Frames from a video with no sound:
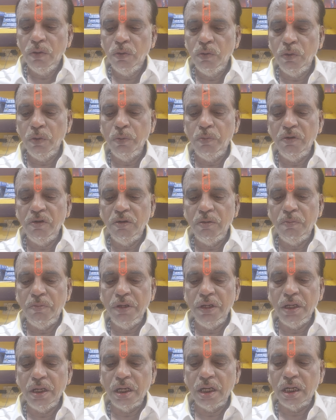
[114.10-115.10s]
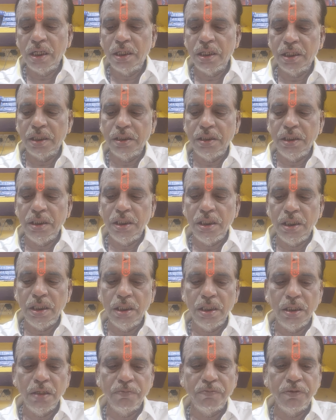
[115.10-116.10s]
who will be under the
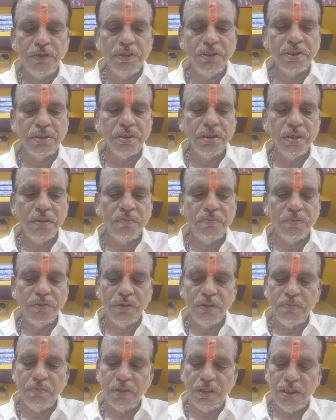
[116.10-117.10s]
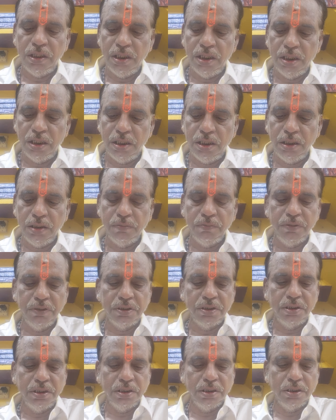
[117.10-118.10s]
definition of money lending
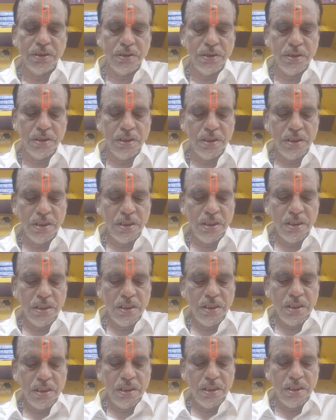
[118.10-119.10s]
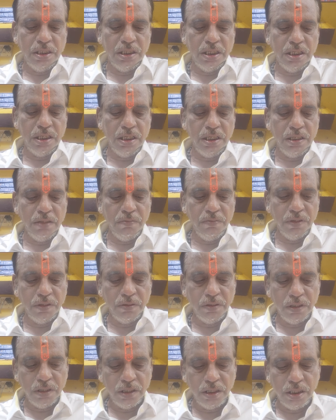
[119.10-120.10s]
business. Then
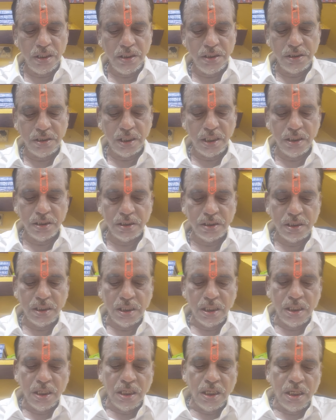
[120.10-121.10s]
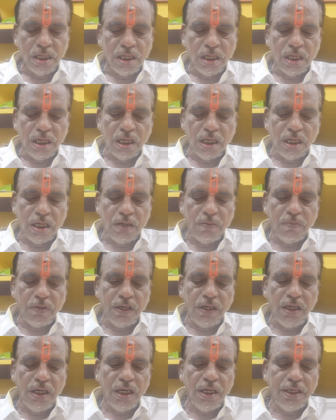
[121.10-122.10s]
uh, he says, uh,
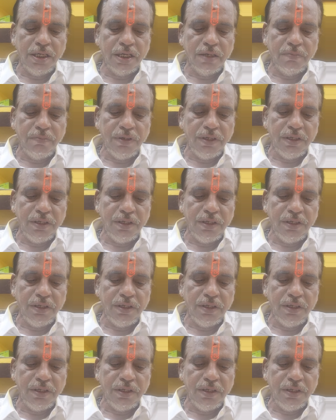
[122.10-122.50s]
money lender